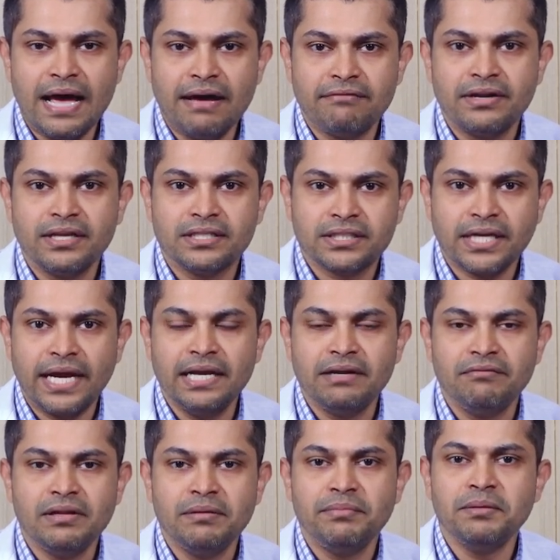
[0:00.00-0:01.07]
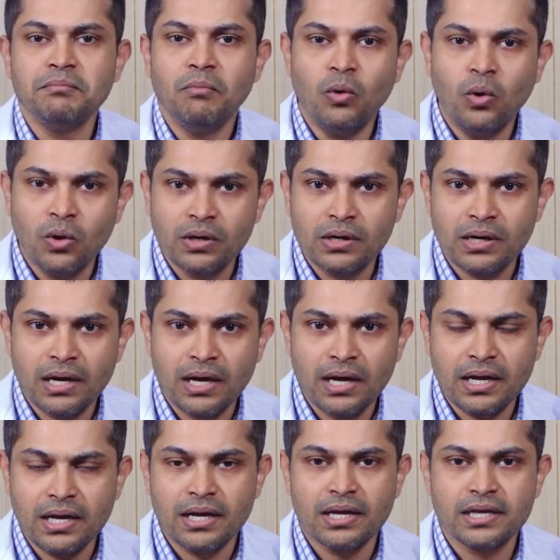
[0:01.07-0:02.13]
average child will be more
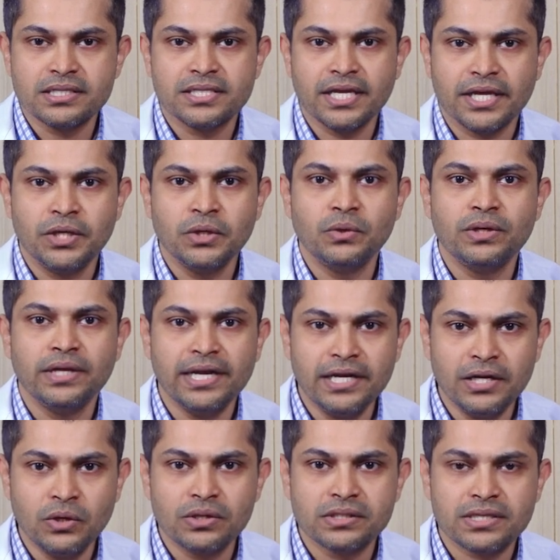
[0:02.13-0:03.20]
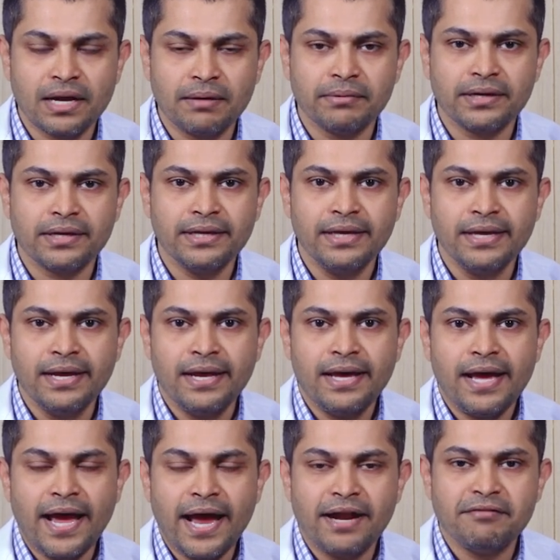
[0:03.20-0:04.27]
secured indoors kabatti,
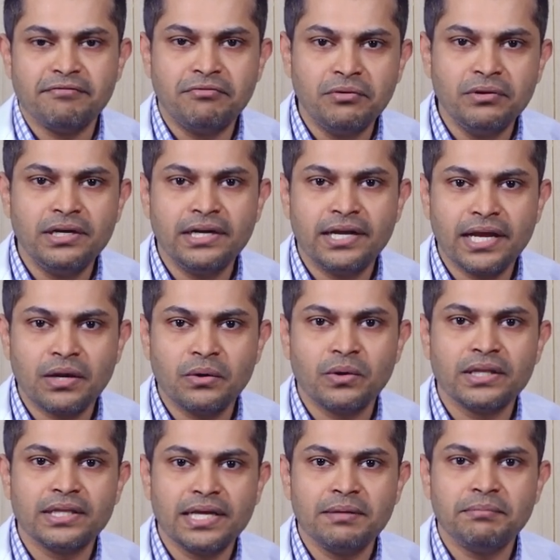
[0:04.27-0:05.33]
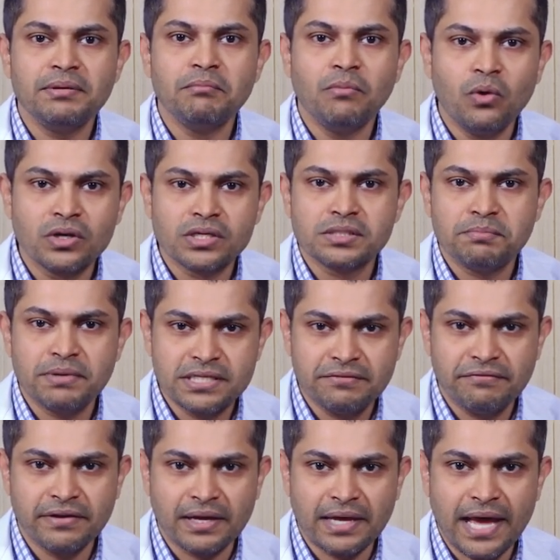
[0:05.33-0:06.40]
and food intake kuda they will be more
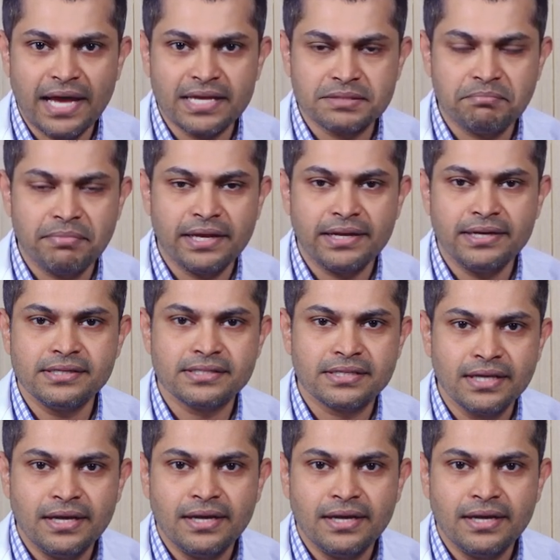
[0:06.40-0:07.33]
specific as parents